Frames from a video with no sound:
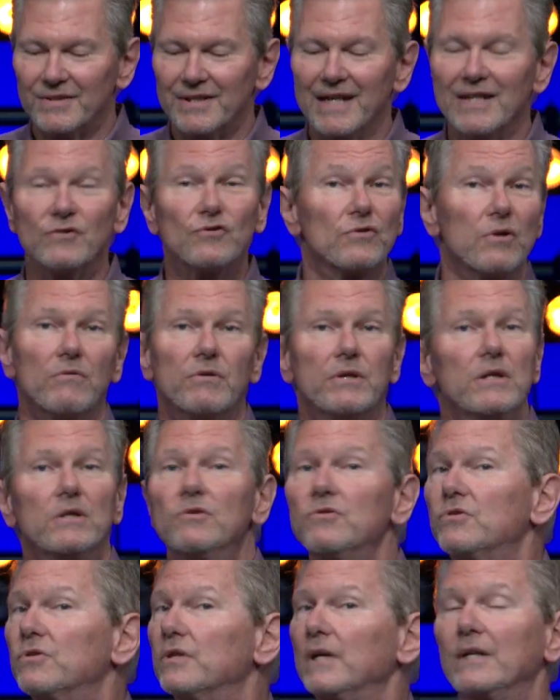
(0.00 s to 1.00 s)
and so he
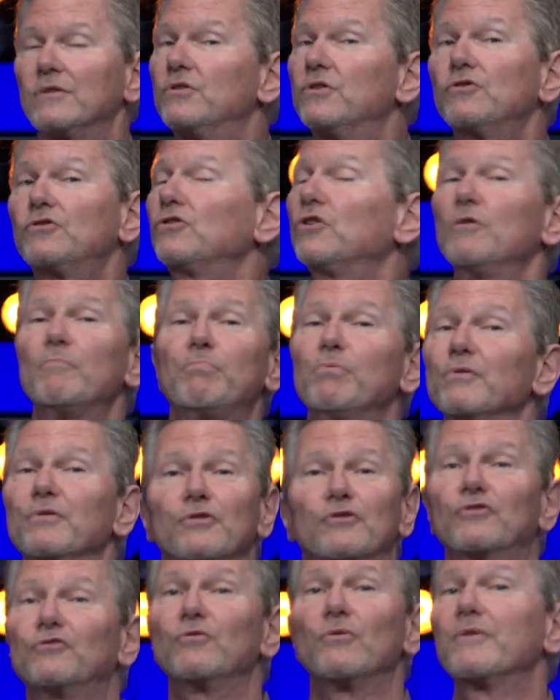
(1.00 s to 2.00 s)
just decides he's just going to pull the
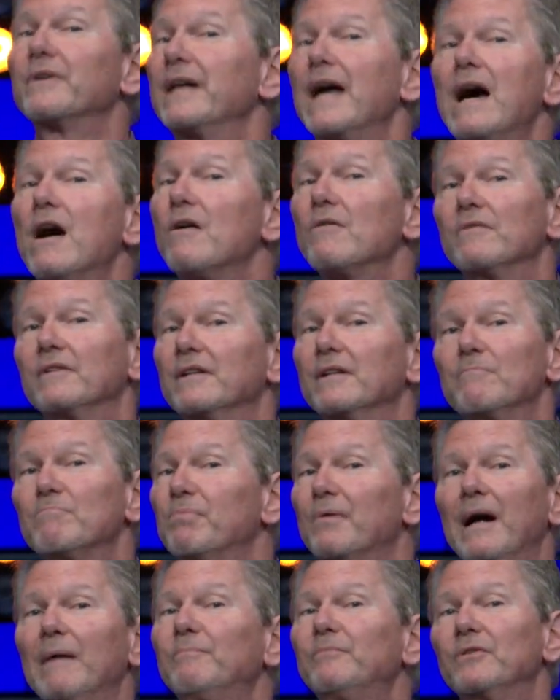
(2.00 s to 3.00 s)
story out
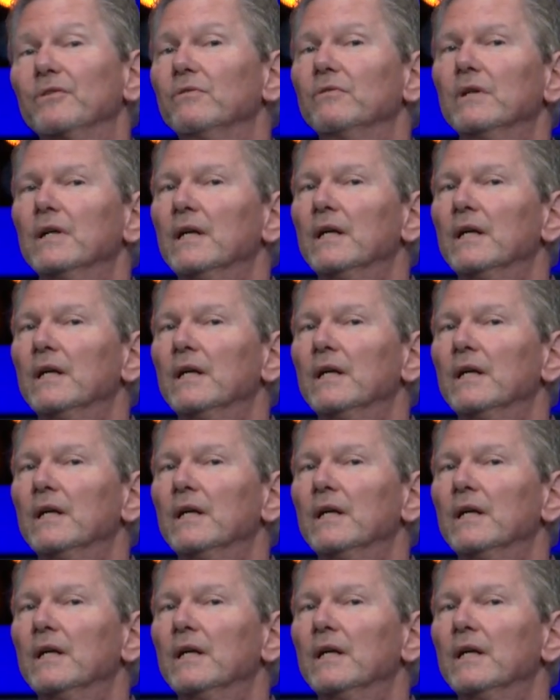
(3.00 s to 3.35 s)
impromptu,